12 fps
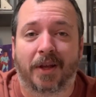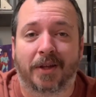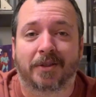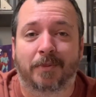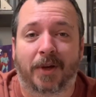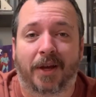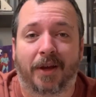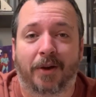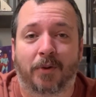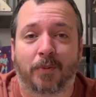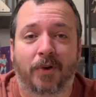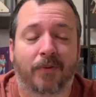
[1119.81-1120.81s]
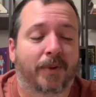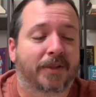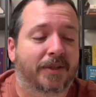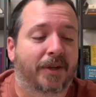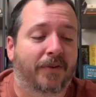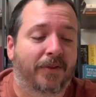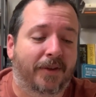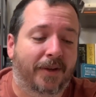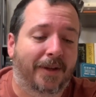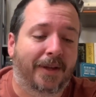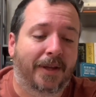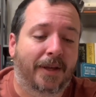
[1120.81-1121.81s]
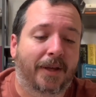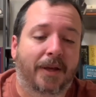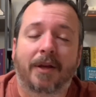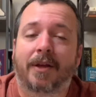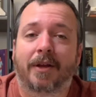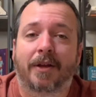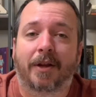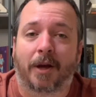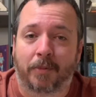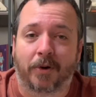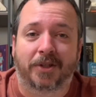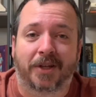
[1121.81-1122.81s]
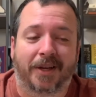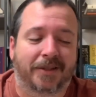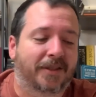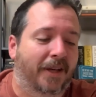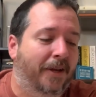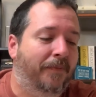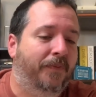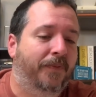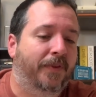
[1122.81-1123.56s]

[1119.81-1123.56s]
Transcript: into mechanical movements and everything, appreciates that.